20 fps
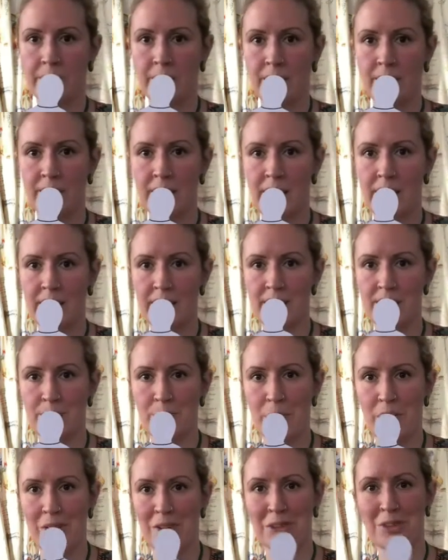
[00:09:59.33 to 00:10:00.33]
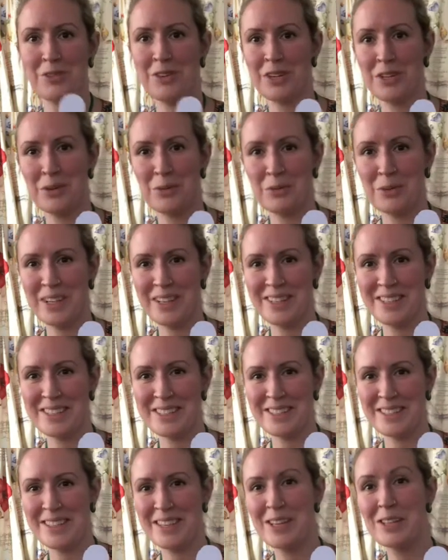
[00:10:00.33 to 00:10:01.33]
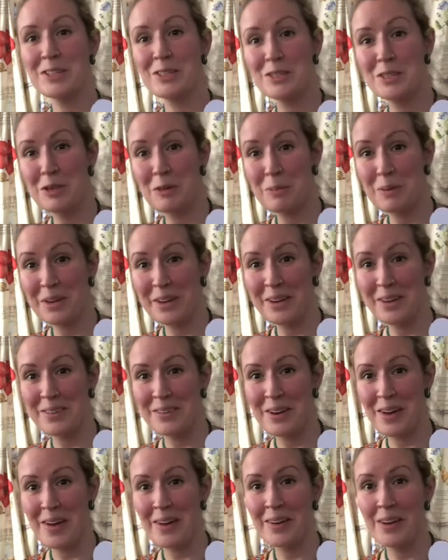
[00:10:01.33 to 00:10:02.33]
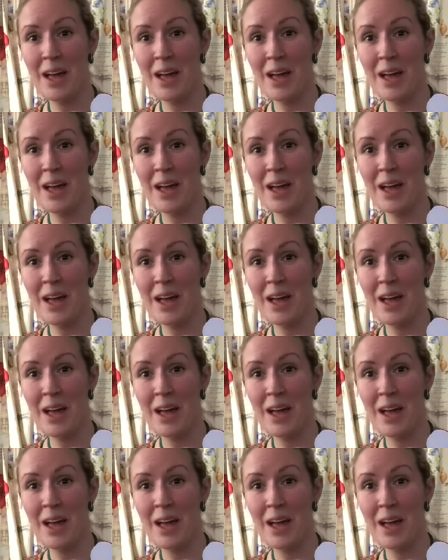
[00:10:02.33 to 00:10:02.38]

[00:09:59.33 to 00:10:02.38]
That is my Cricket Wings superhero,